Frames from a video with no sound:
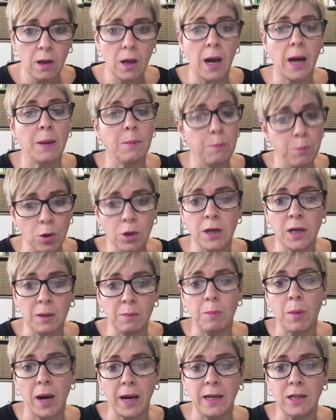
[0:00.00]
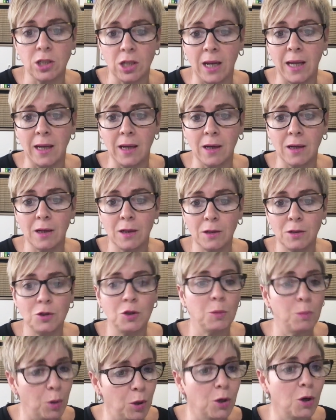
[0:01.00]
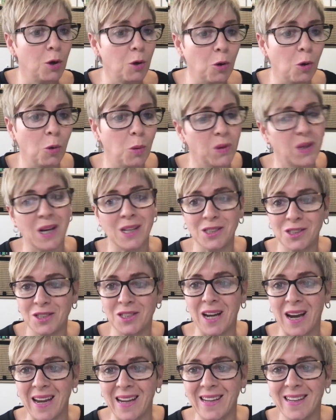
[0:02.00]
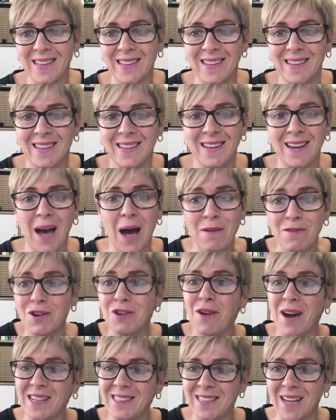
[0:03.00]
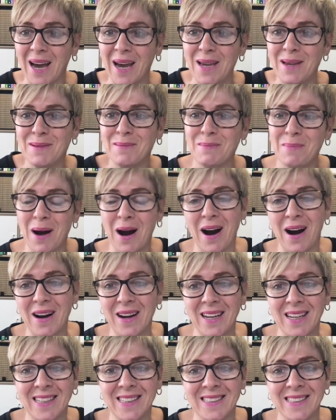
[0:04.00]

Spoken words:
and booking page link to book a call with us today. Have a great day. Bye.